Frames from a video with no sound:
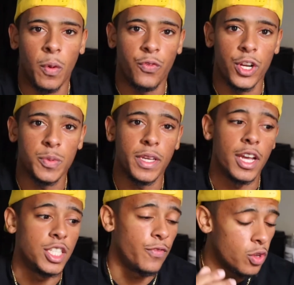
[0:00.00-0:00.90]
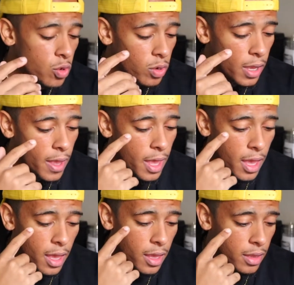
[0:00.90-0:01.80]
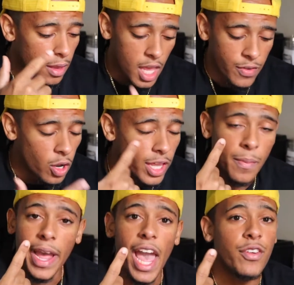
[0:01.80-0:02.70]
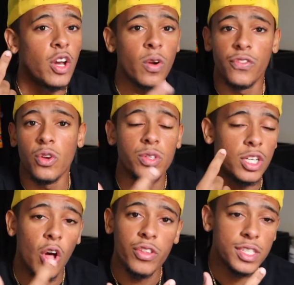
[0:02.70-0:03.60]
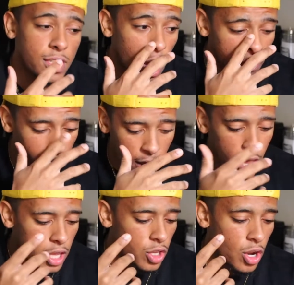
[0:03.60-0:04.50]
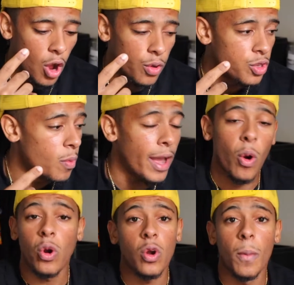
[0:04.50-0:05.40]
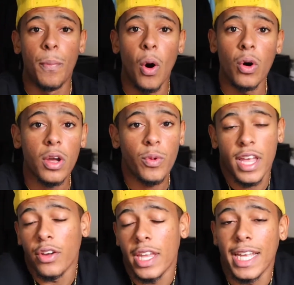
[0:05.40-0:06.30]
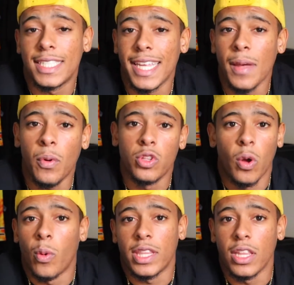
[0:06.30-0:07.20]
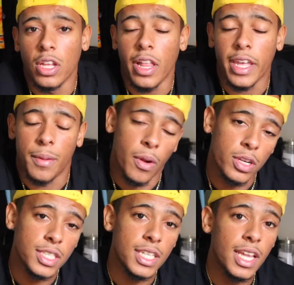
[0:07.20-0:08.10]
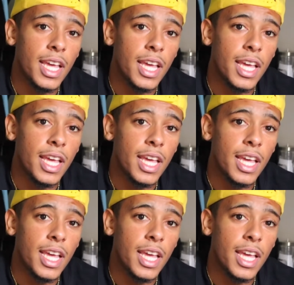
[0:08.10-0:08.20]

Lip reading: first, because if you, even though they might have good reviews and all this stuff, you know, you might order a bulk without getting a sample and knowing what they look like in person,